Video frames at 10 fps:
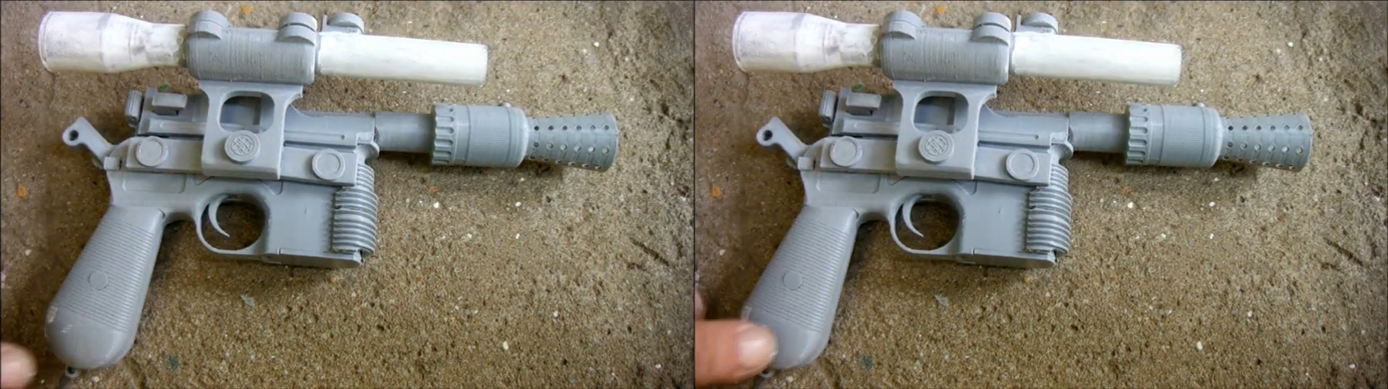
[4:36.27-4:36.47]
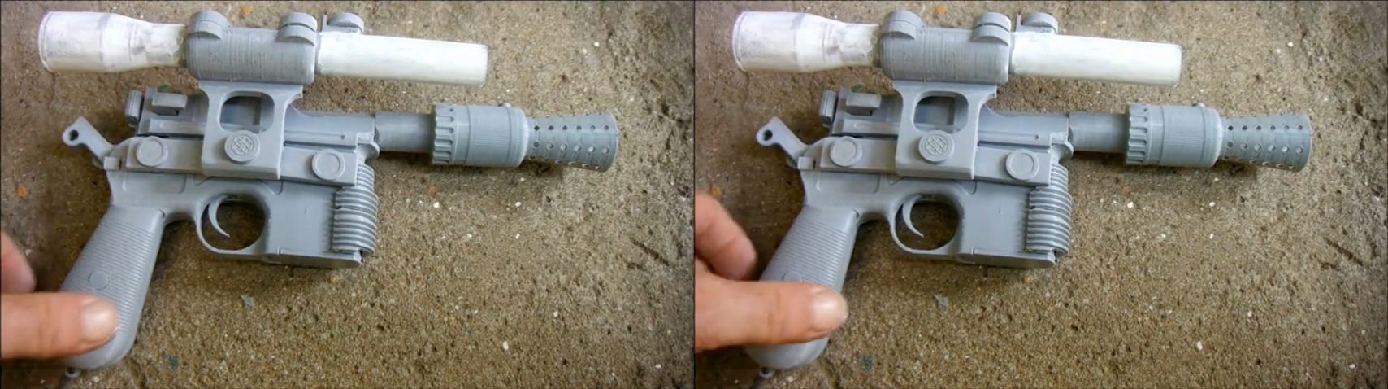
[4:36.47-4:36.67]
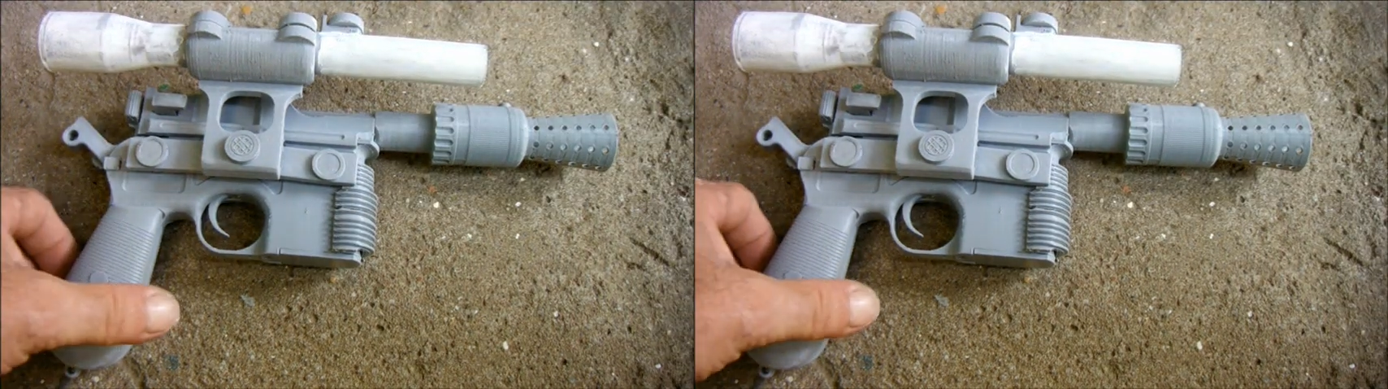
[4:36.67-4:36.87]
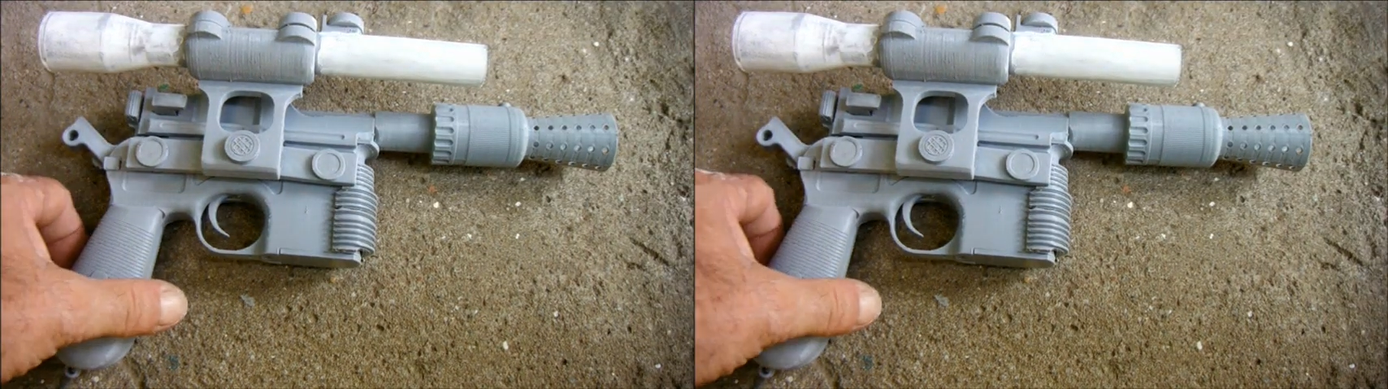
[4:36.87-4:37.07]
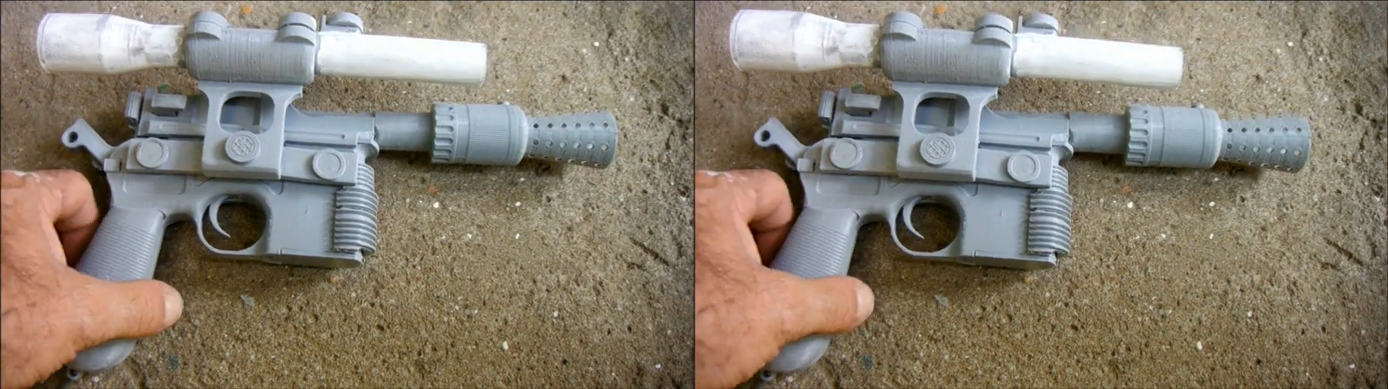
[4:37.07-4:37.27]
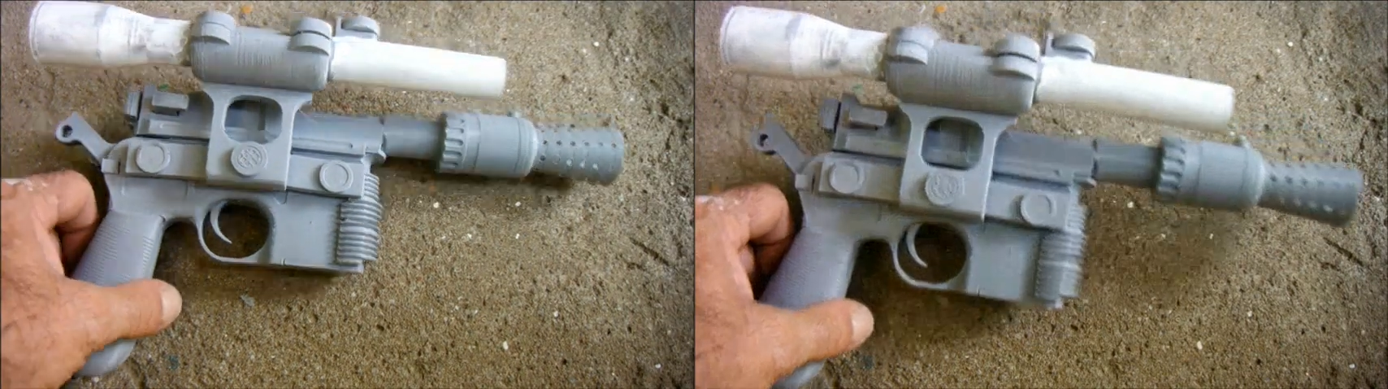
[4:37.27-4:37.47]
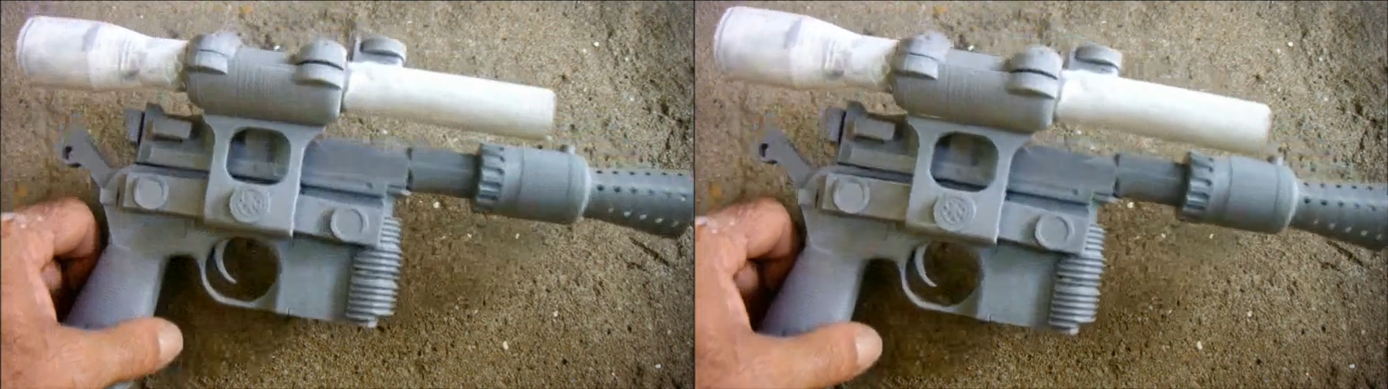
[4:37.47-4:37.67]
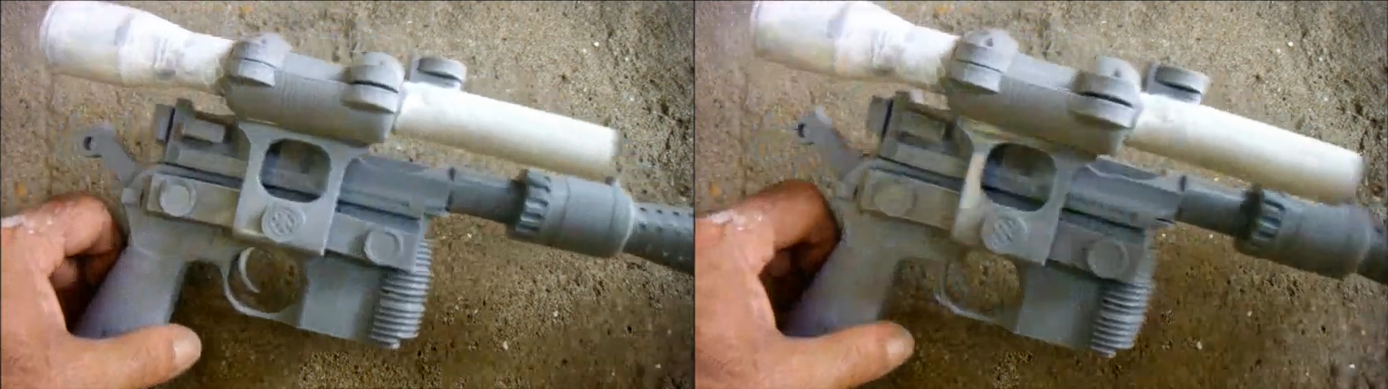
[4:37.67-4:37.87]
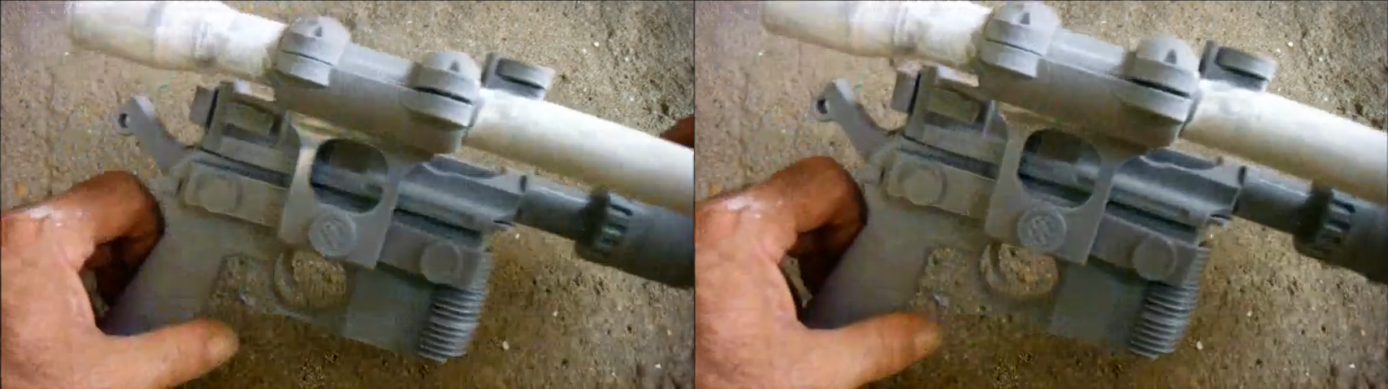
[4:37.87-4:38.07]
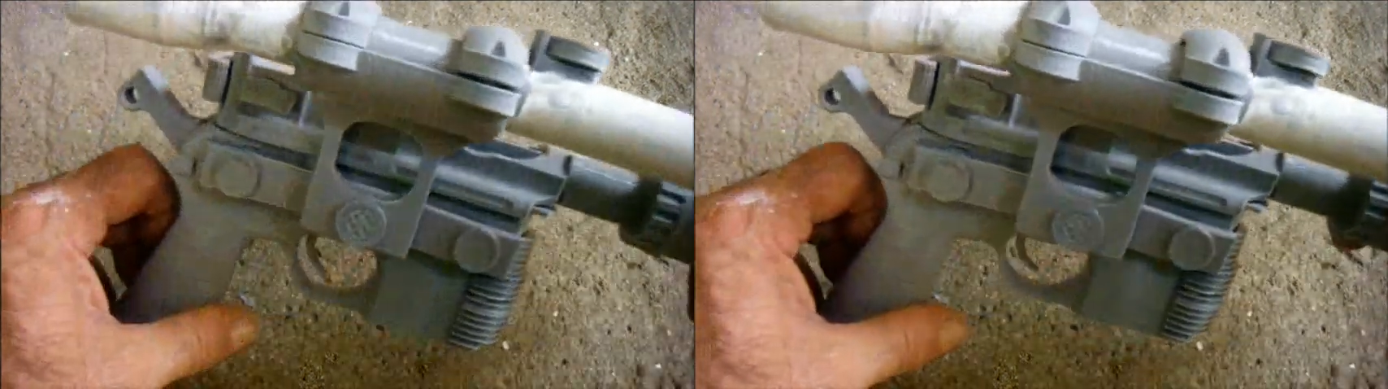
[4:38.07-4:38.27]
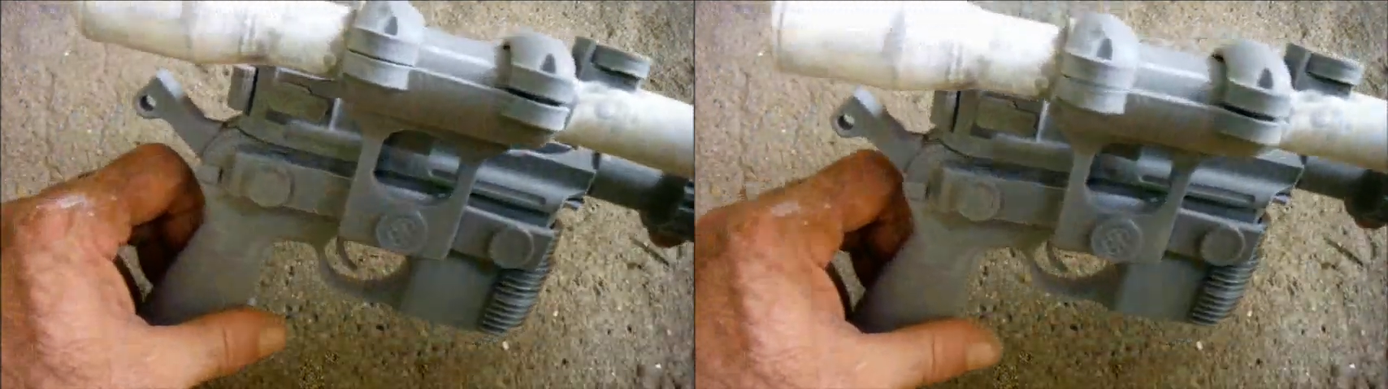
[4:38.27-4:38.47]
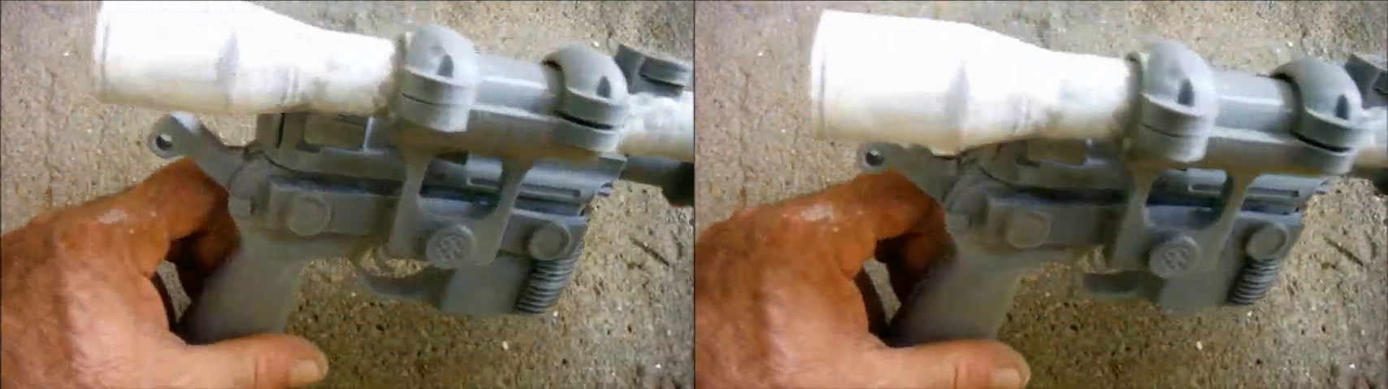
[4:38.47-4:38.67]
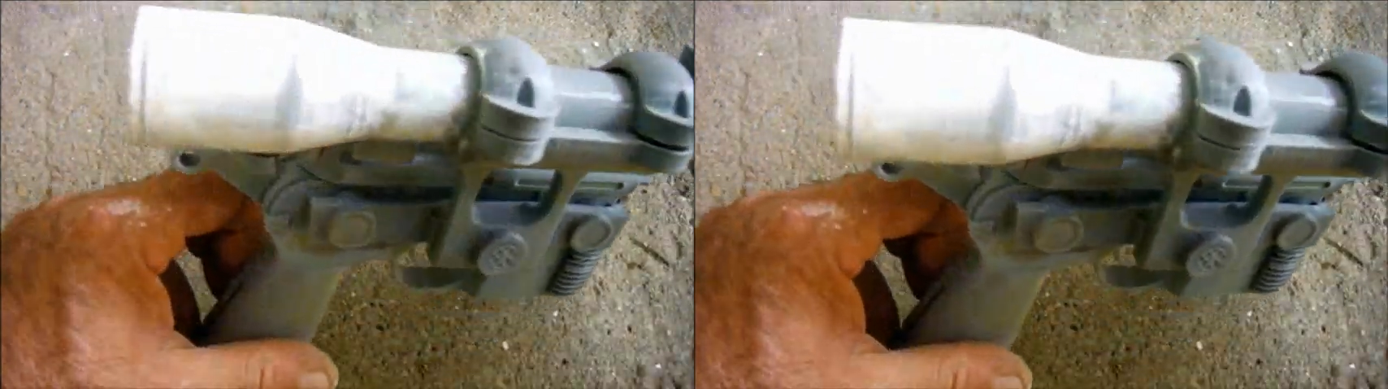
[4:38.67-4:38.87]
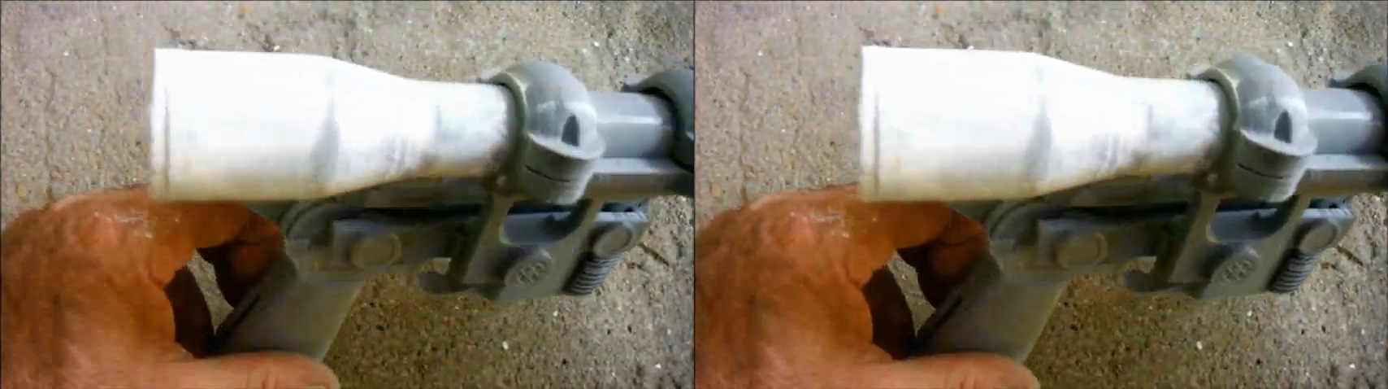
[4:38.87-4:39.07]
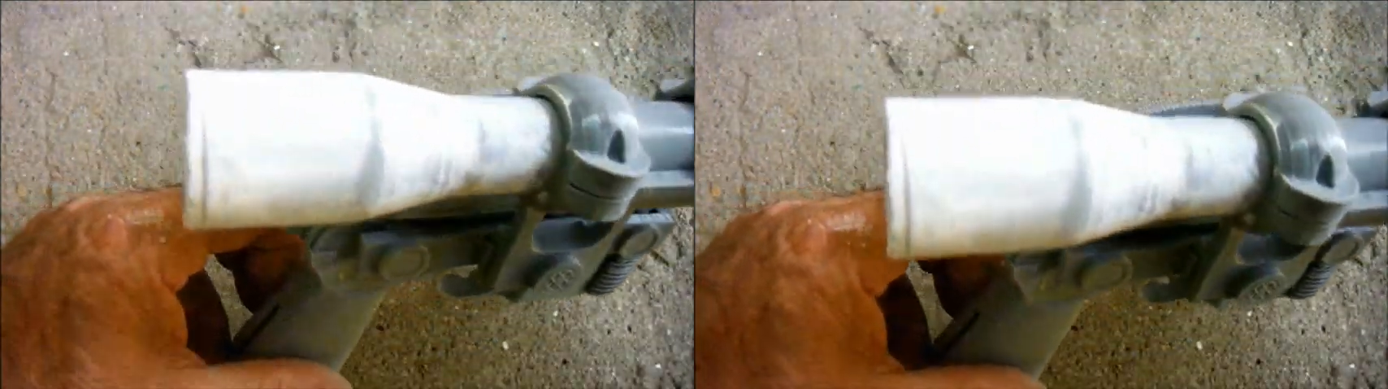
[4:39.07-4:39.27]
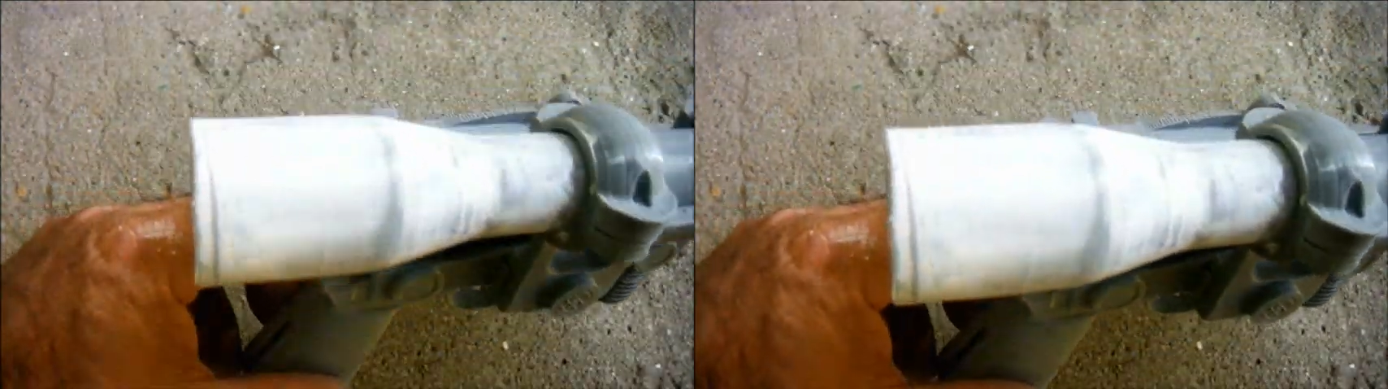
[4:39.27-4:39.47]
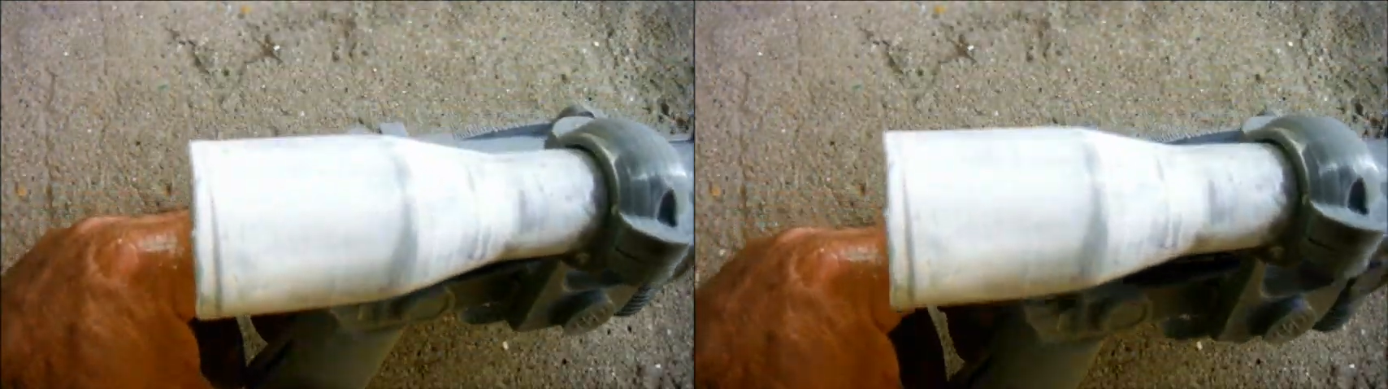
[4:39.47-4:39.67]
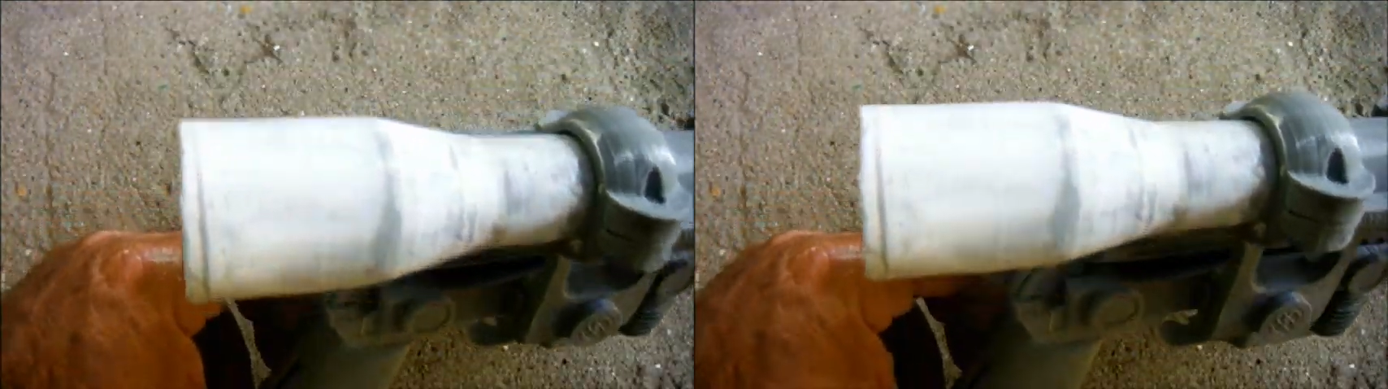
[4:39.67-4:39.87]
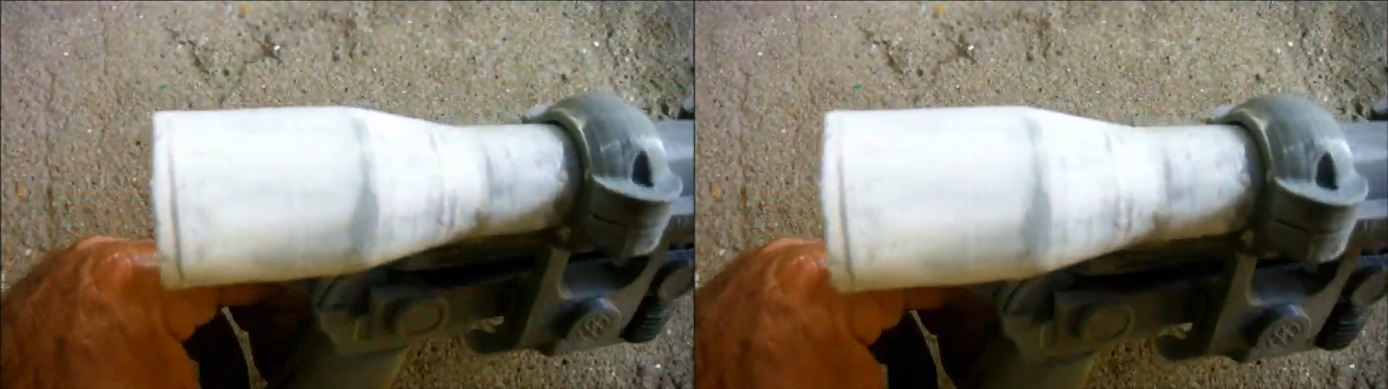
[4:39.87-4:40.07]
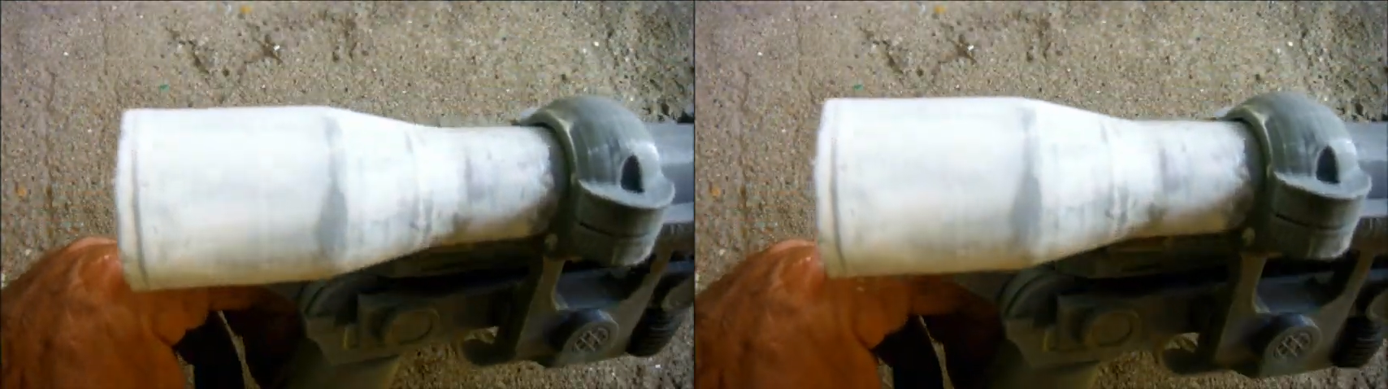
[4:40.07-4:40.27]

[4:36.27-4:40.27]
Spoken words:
No face is visible, so there are no lips to read.